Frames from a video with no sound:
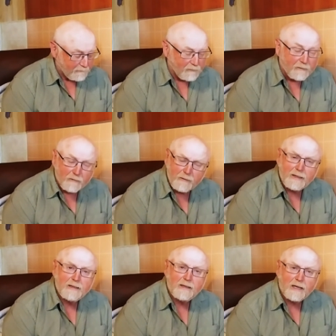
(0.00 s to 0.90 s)
For
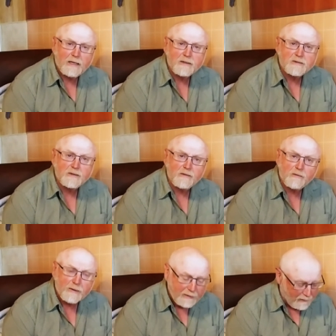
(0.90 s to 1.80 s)
three days and
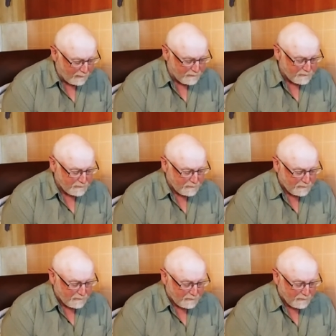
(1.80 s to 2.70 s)
three nights,
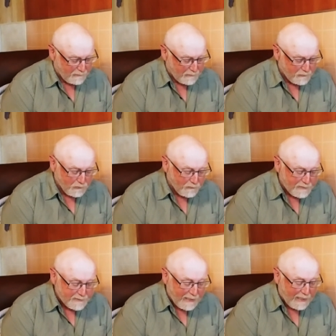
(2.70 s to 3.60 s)
Jonah
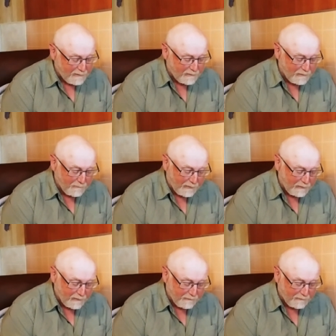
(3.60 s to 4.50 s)
sat in the
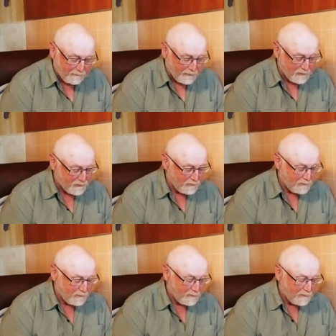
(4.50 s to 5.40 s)
belly of the fish.
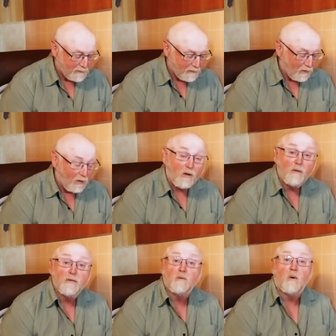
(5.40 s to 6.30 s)

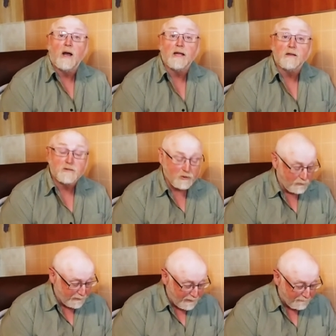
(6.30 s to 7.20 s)
All the while,
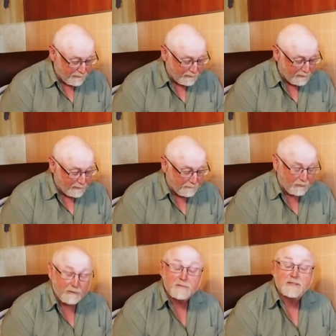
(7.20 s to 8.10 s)
Jonah kept thinking
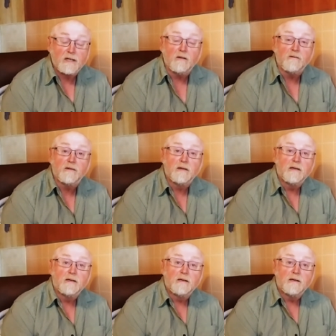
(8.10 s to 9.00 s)
about himself
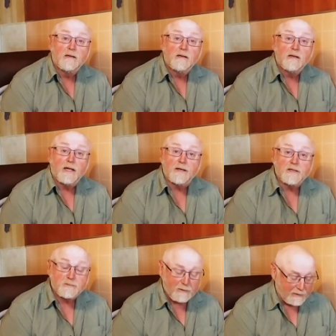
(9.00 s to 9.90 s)
and
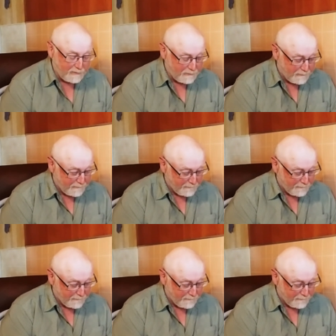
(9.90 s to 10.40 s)
his plight.